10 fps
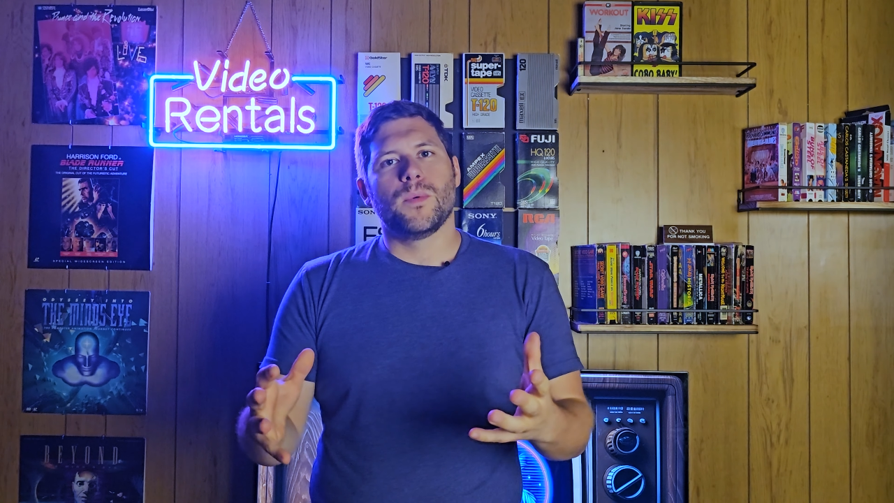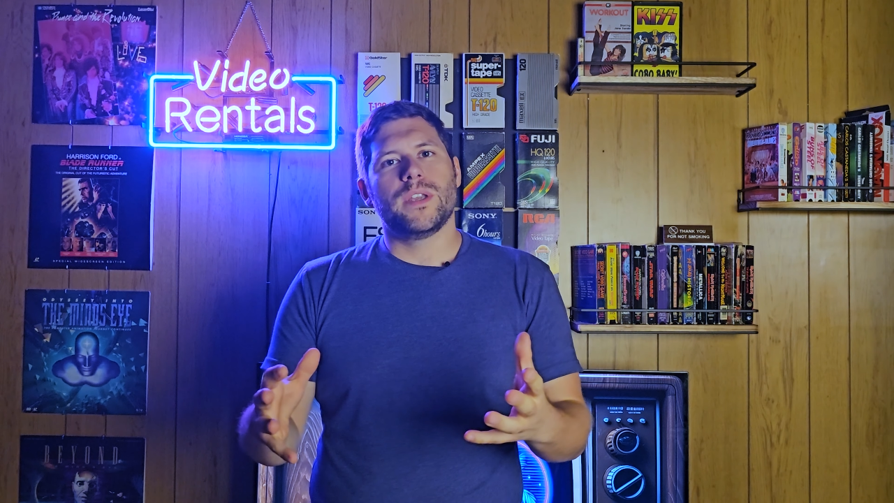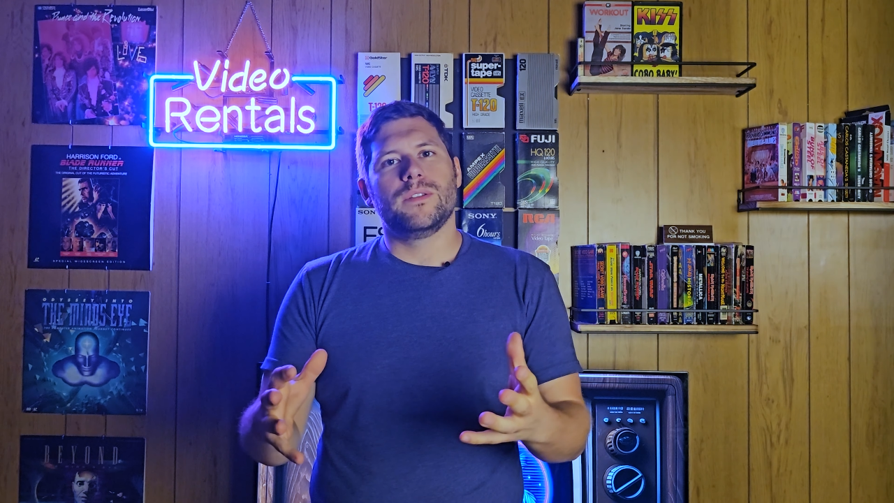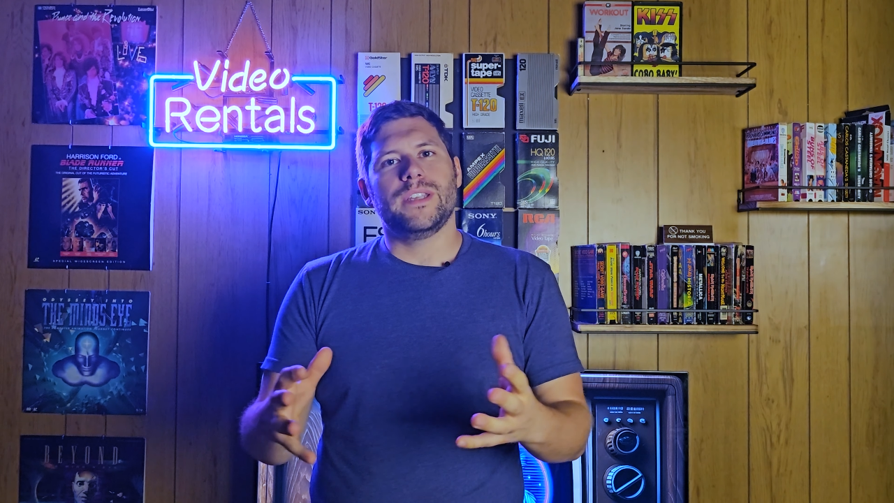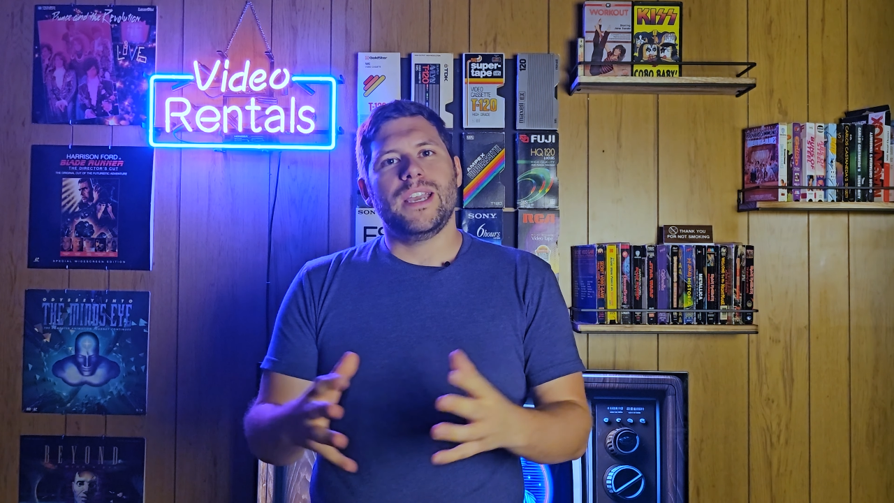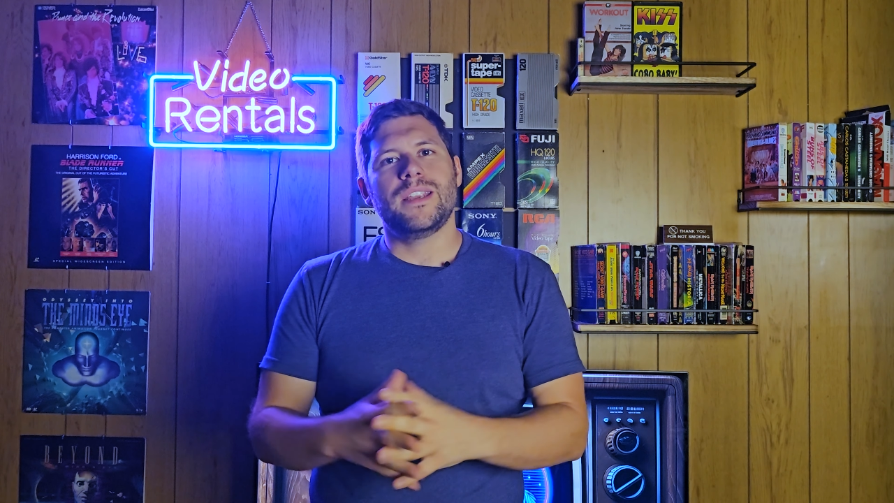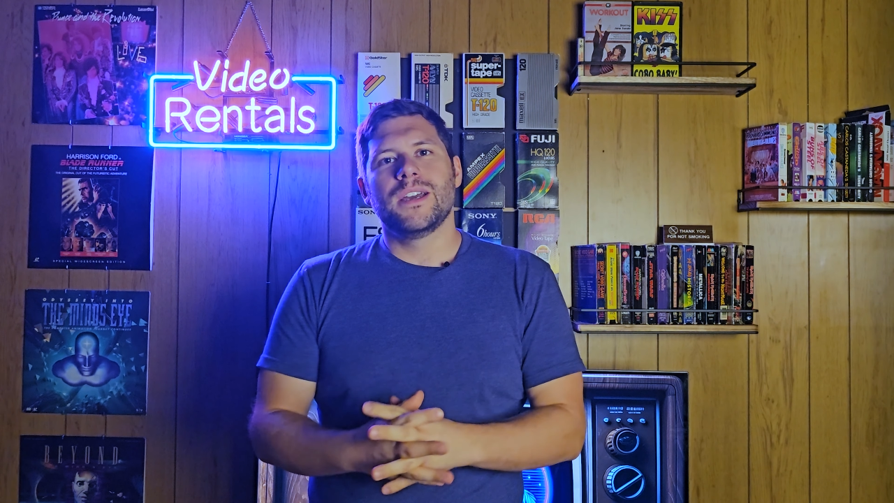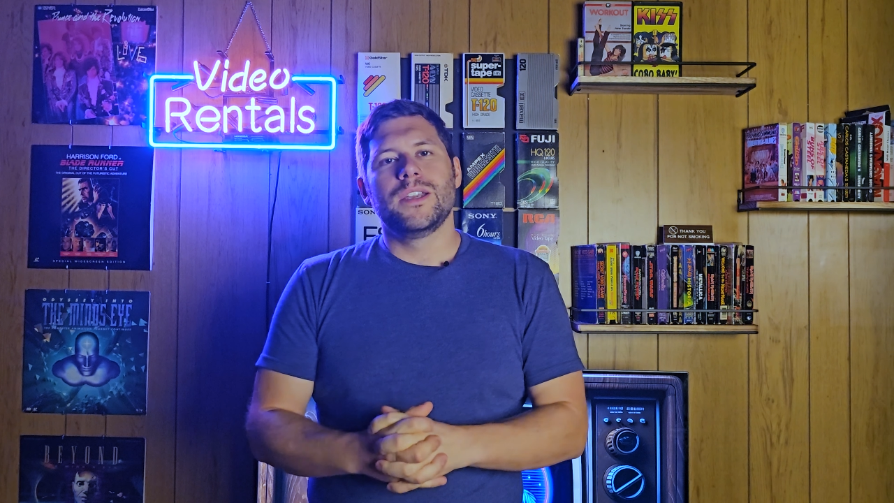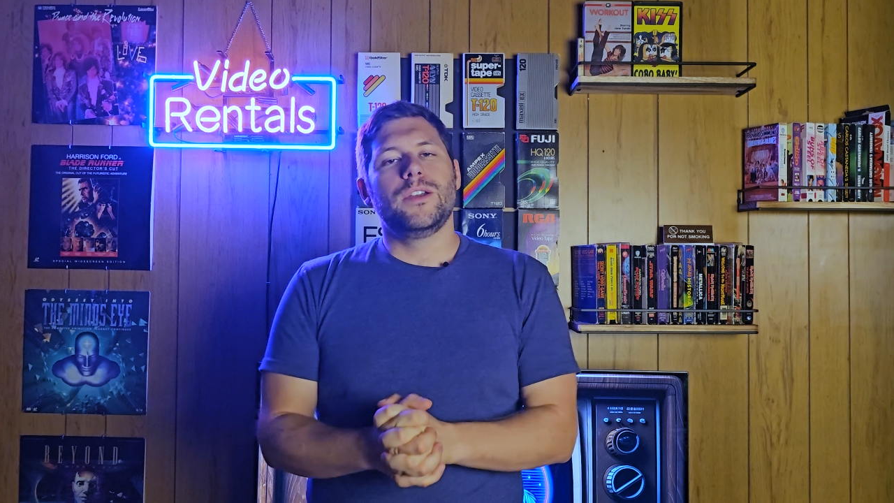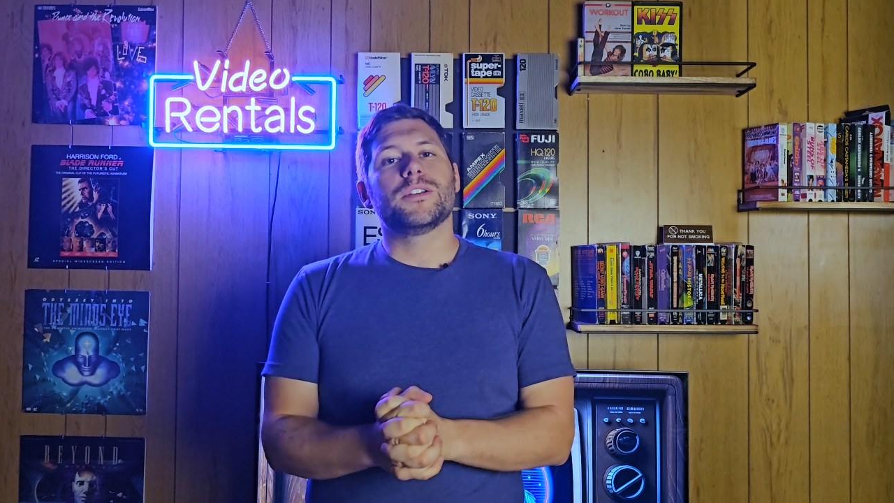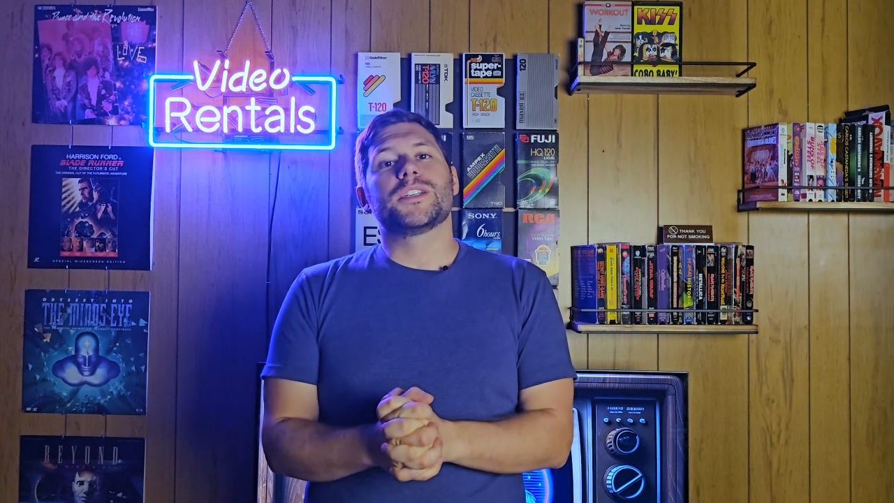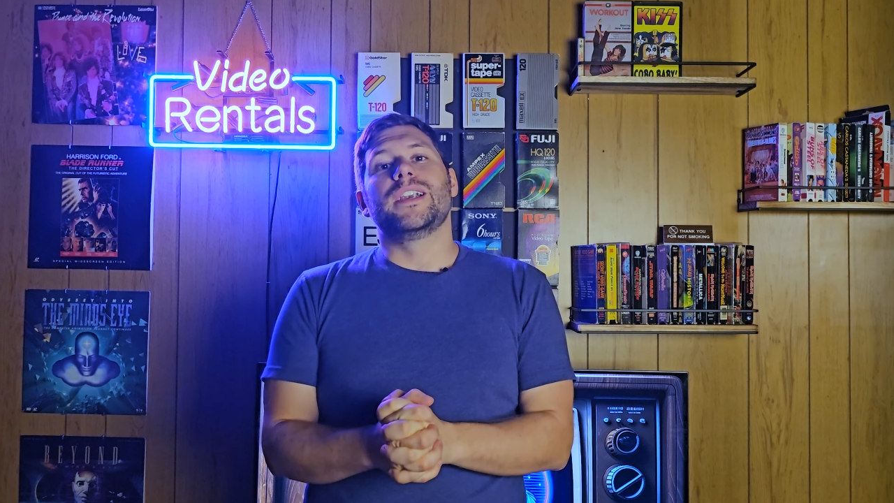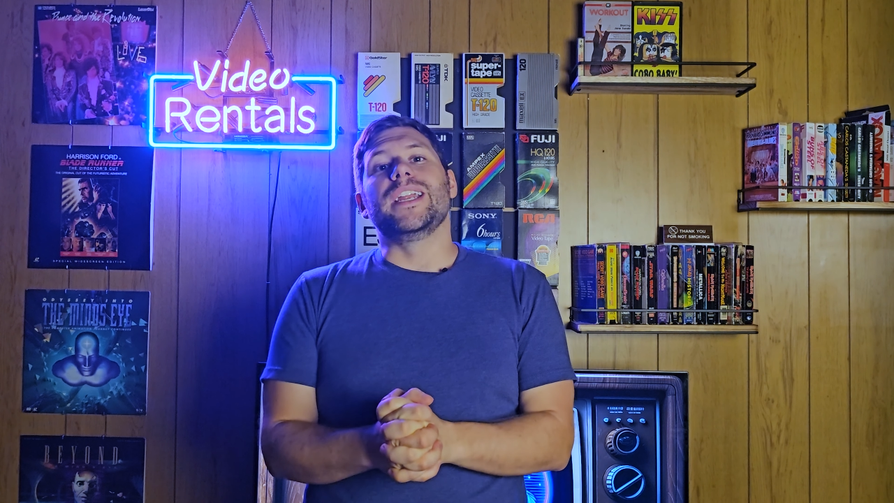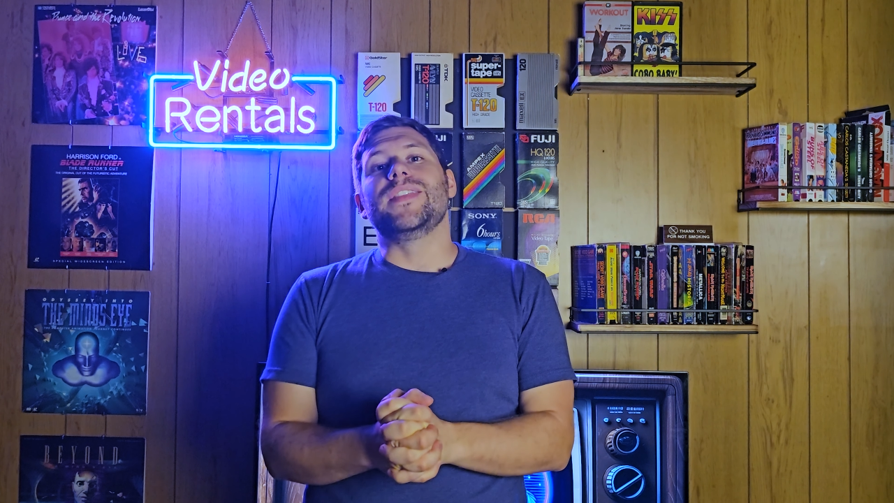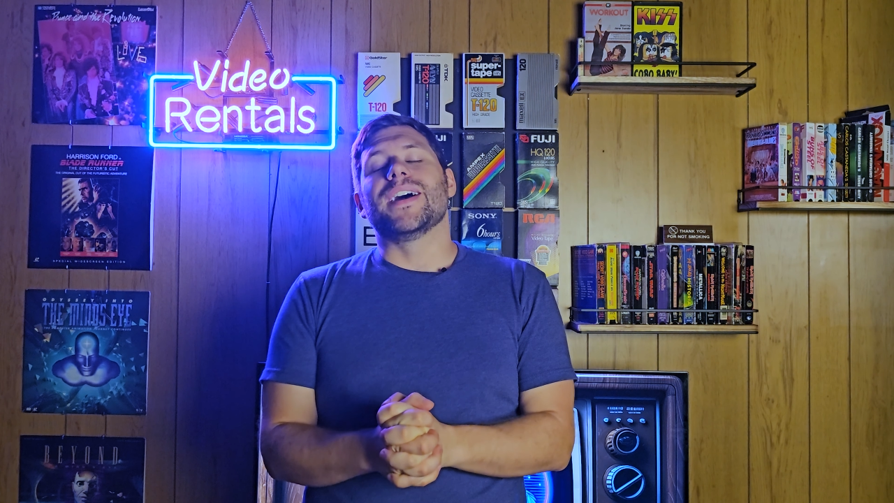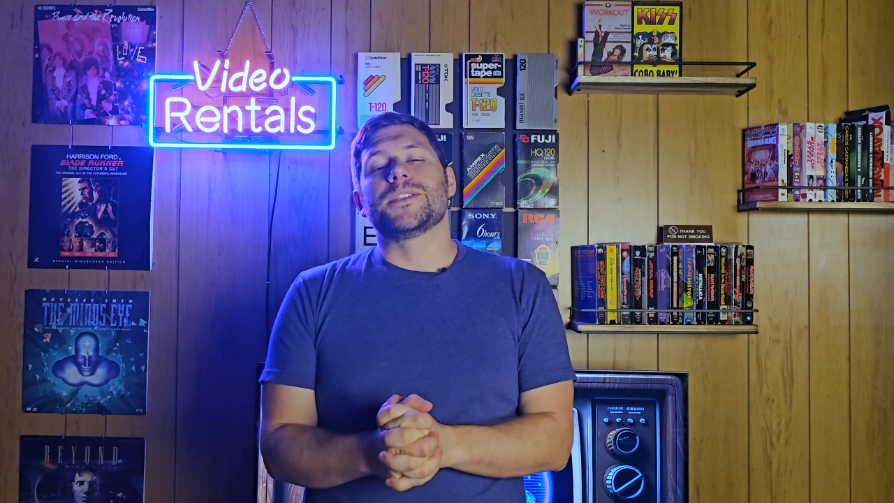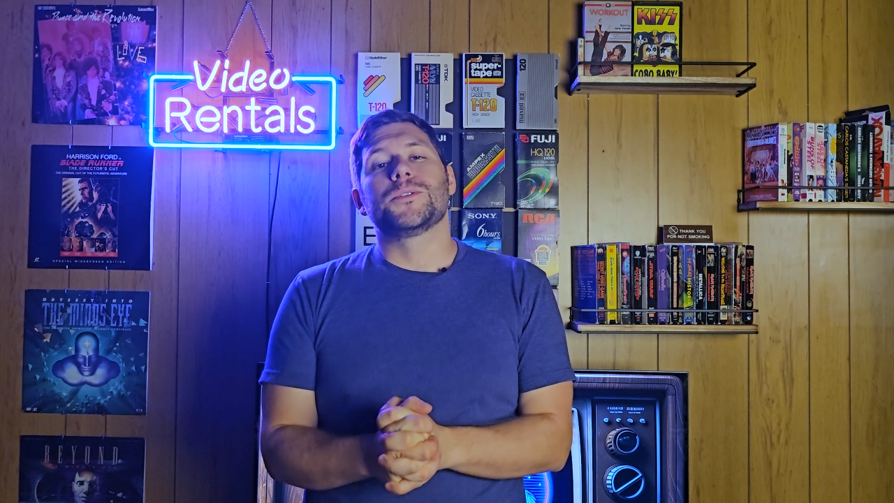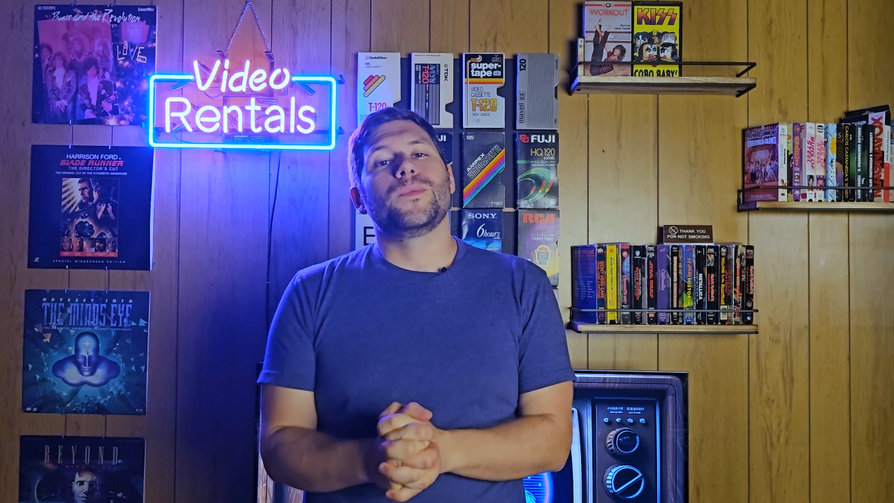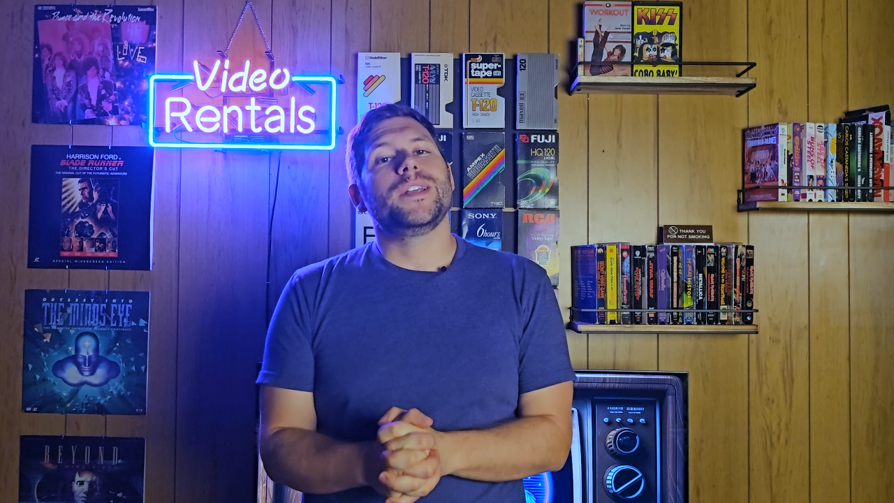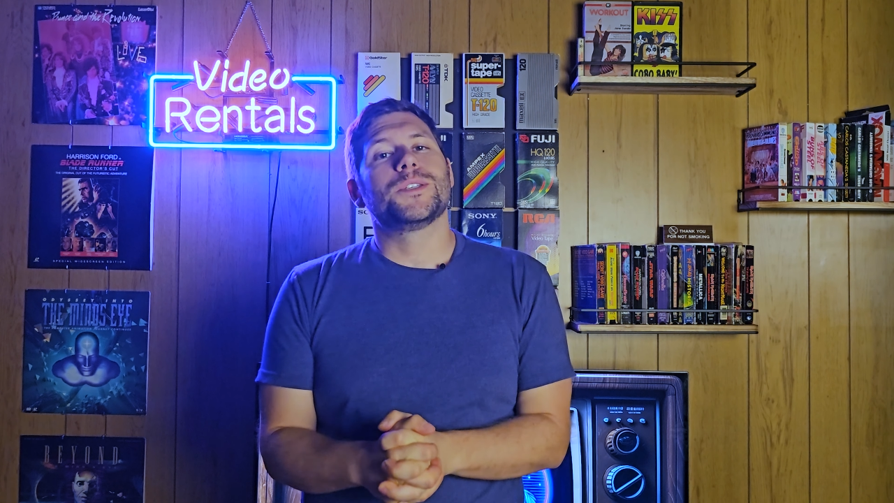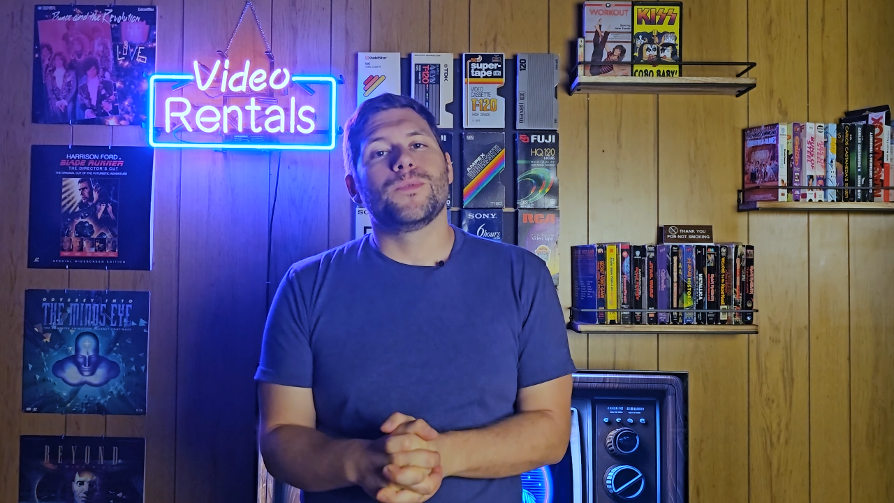what you'll need, you're just going to need that sweet,